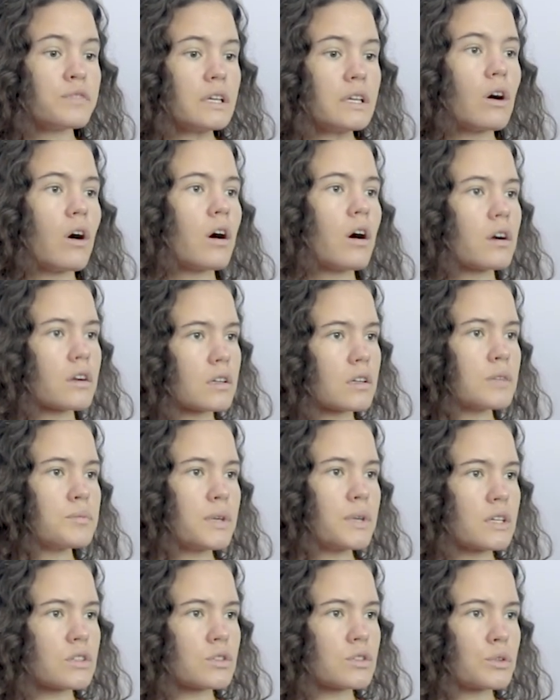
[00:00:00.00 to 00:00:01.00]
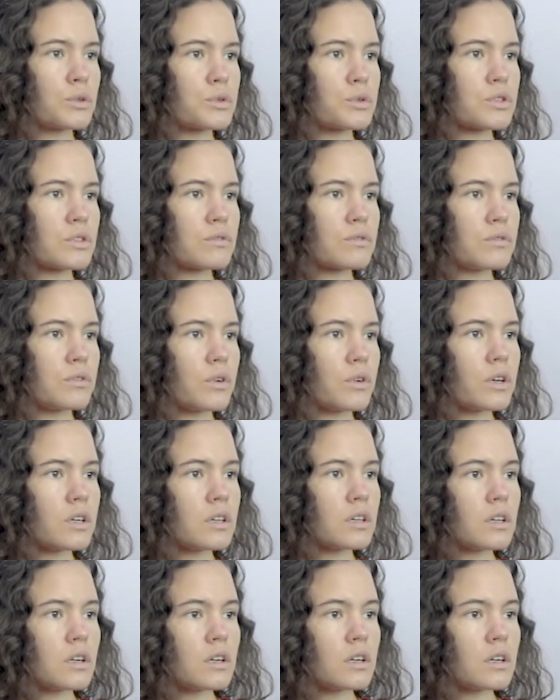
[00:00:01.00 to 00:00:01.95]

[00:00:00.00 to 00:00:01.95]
VR can be a solution for?